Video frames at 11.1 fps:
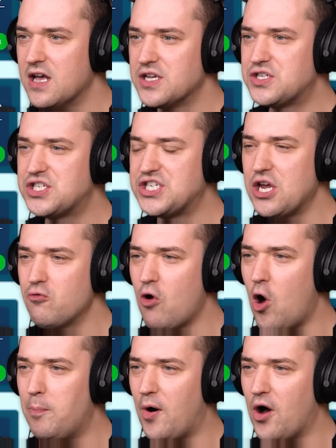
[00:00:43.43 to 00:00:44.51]

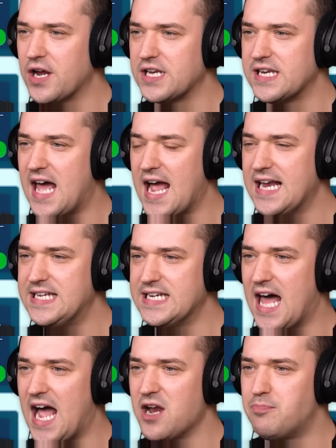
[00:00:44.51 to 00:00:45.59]

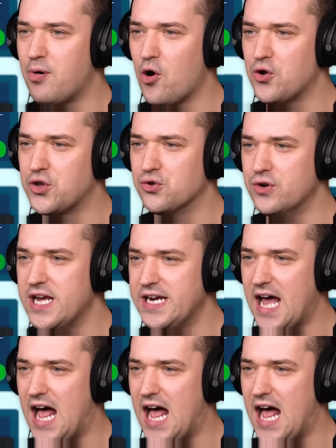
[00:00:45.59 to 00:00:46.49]
0.99 per unit.